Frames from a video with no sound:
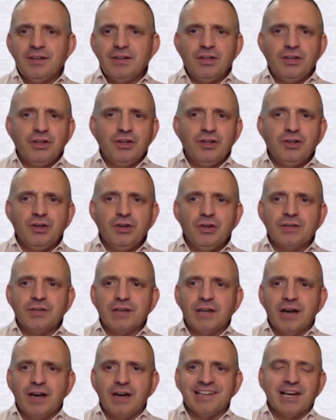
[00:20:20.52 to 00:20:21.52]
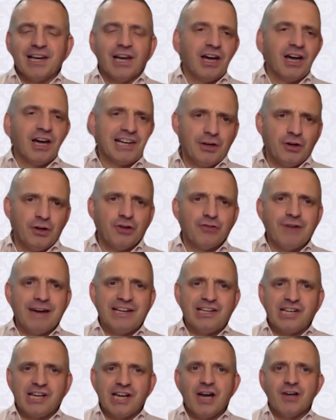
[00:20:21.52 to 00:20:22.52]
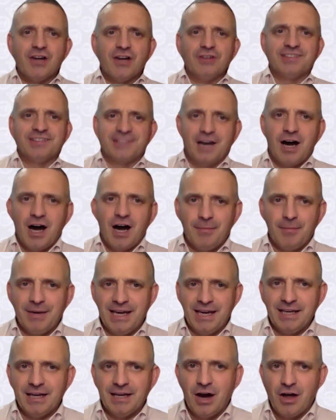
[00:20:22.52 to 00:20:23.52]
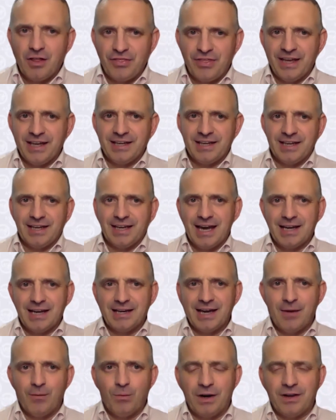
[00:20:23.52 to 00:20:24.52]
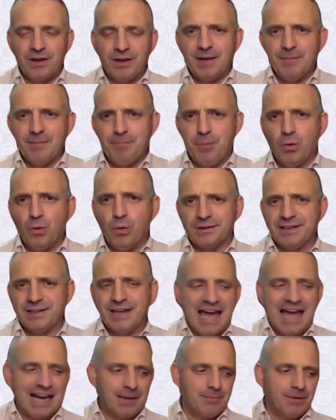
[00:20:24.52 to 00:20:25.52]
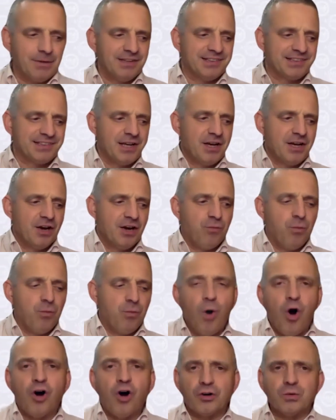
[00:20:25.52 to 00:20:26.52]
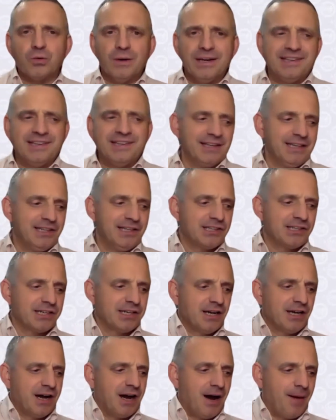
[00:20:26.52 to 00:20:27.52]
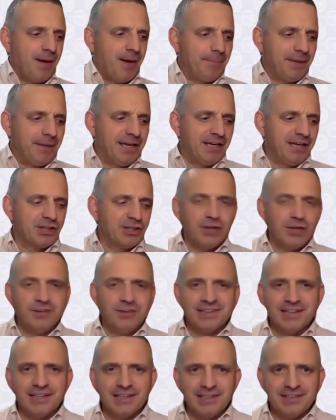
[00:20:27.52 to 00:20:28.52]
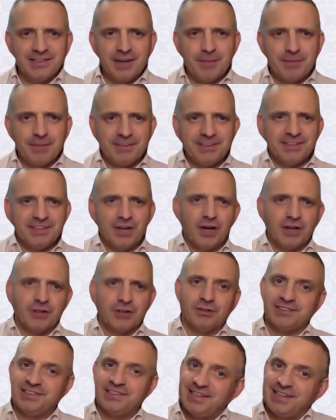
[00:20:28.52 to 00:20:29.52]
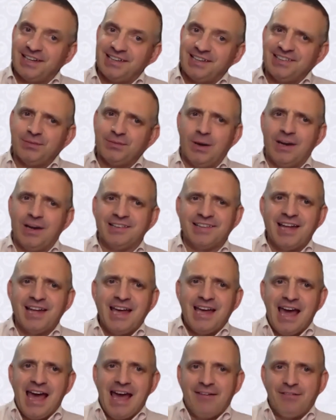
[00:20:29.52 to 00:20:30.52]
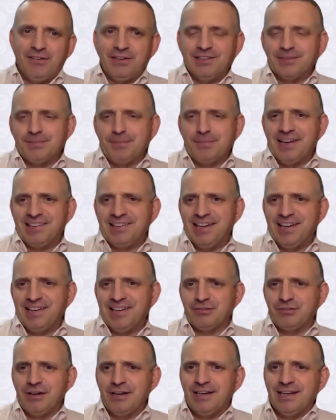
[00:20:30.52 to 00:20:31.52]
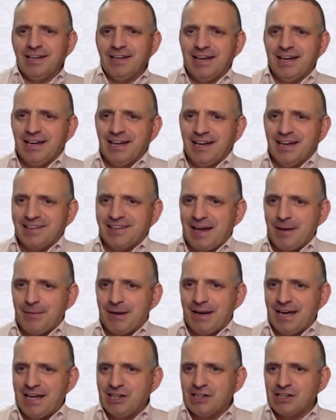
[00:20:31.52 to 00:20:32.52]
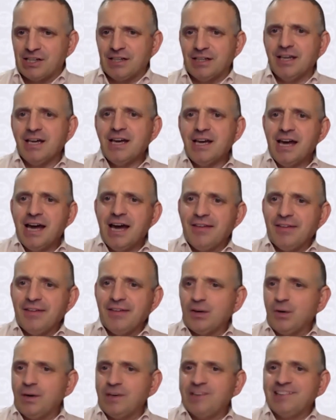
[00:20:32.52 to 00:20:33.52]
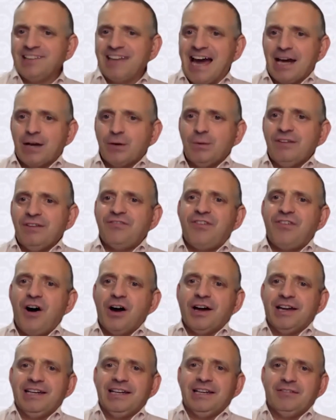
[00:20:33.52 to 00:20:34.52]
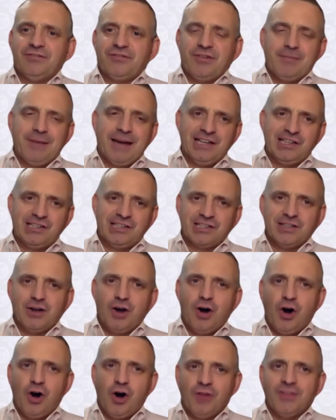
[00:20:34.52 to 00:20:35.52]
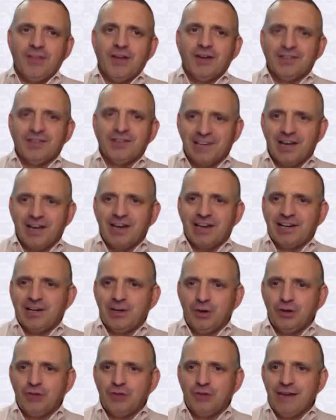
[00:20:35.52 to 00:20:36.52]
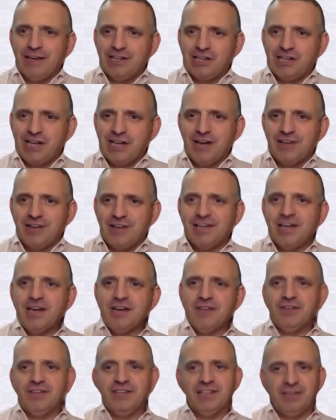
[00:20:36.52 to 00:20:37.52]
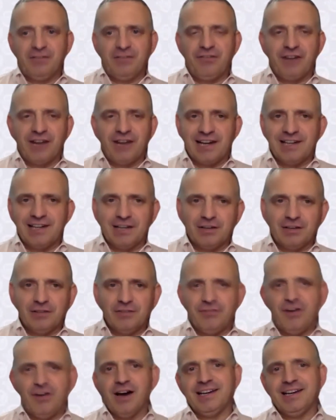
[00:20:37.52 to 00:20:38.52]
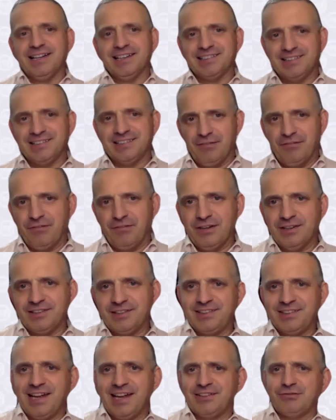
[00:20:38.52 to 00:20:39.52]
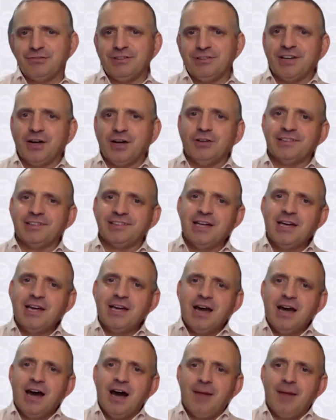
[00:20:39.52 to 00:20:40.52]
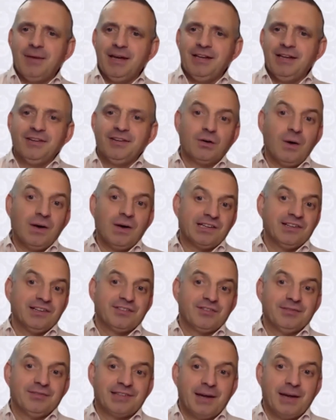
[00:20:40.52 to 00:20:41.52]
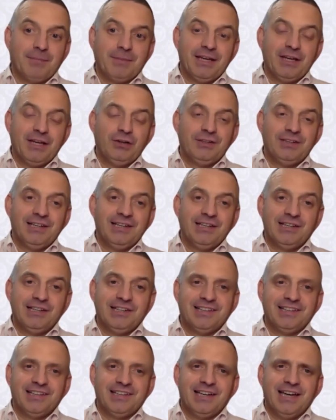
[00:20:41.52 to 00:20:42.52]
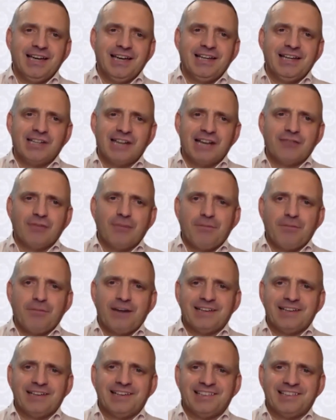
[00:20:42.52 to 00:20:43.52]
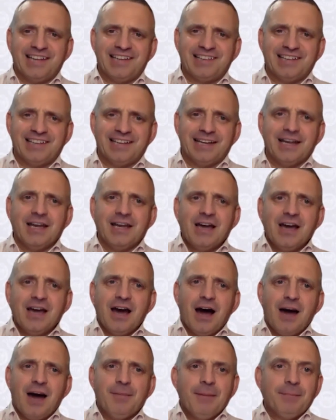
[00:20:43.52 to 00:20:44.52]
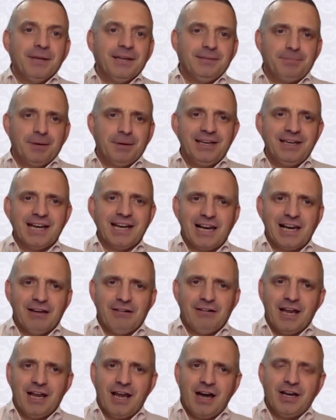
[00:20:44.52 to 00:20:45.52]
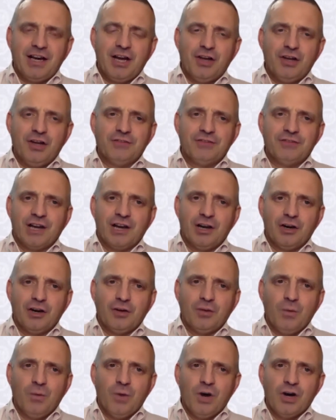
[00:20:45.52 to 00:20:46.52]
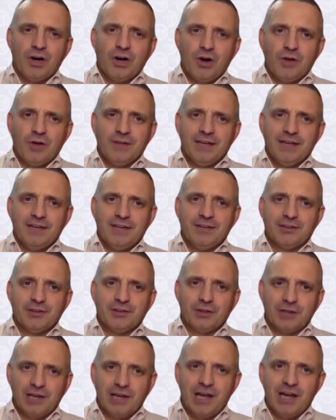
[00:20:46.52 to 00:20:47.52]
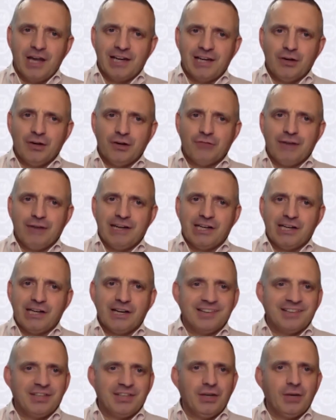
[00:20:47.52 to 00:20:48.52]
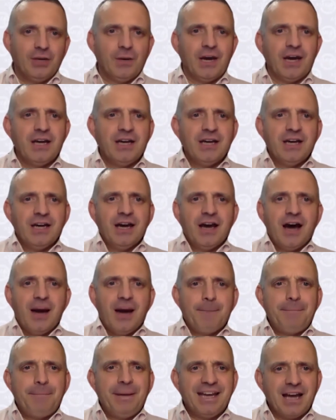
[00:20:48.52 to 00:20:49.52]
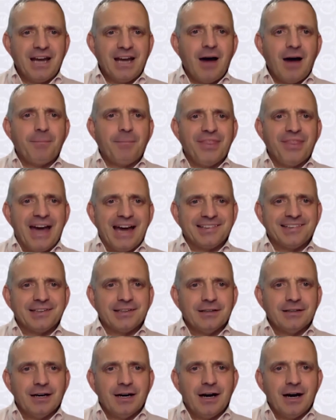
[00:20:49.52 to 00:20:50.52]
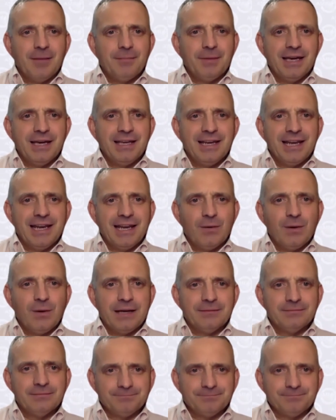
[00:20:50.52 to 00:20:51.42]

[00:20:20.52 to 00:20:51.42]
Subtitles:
utilizing likelihood ratios in our thinking, and one of the important elements of what we teach being choosing and interpreting diagnostic tests, as well as evidence-based history and examination. And the question is, how do we find information on those likelihood ratios for different clinical findings, different test results? The question's from somebody who teaches in a general practice setting. But Nicola, I know you've done a lot of work on the sort of likelihood ratios. Did you want to pick up that in any way?